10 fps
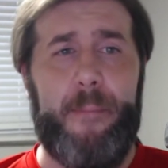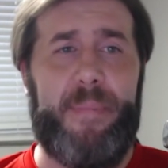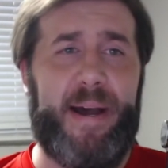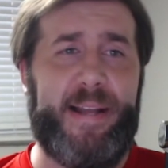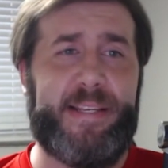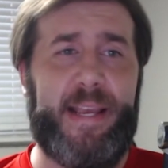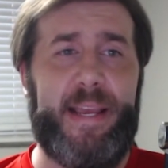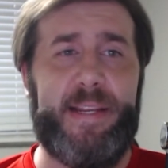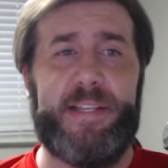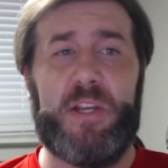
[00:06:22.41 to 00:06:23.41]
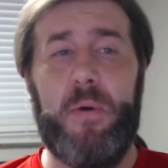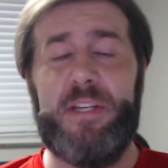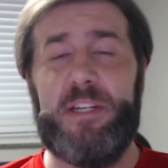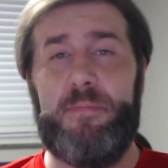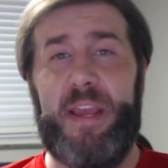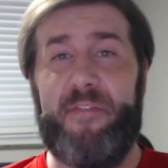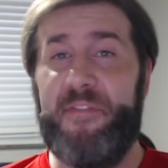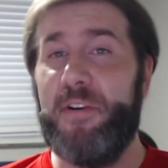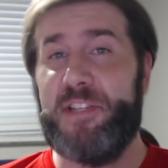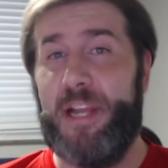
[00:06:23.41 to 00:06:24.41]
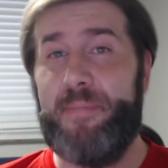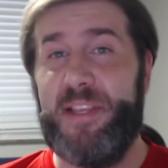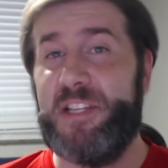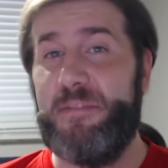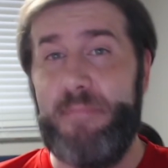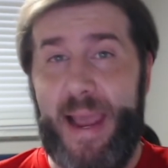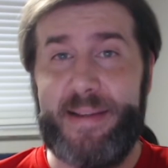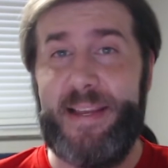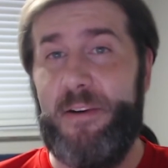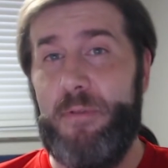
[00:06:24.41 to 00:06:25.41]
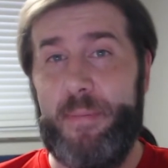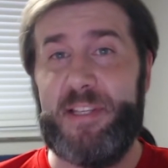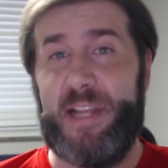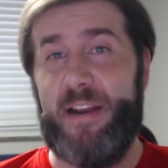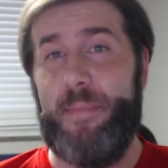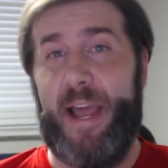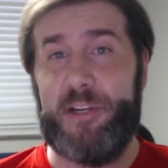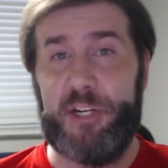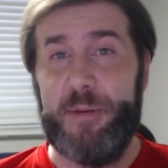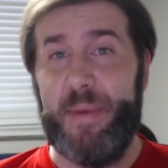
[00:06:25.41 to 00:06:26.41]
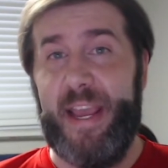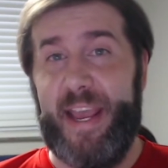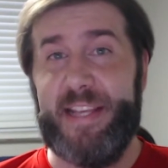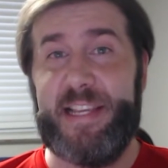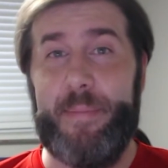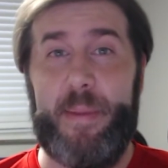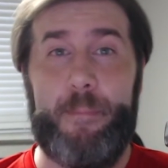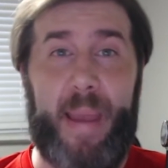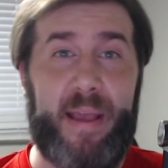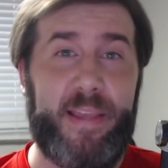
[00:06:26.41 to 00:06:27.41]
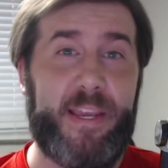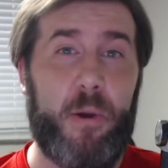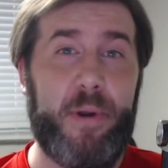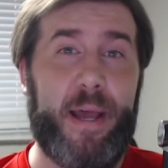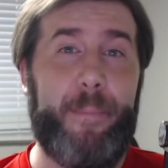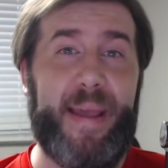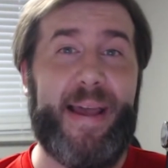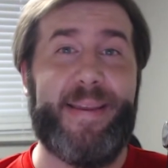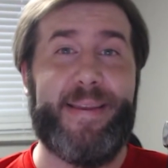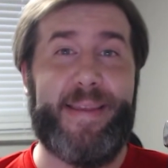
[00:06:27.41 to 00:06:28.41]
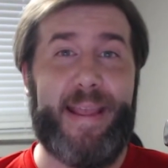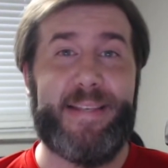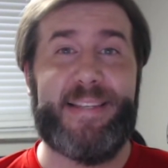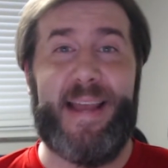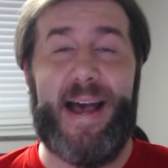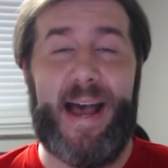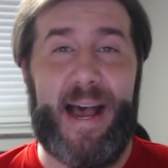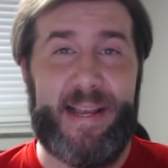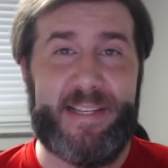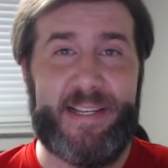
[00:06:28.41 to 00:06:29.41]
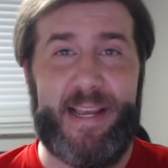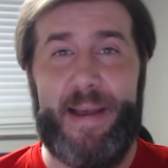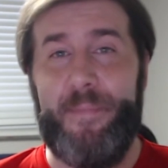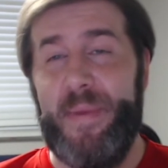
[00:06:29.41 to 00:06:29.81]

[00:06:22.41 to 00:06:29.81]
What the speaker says: But it is going to be, first up, the SmackDown Women's title match. It's going to be Bayley going up against Asuka.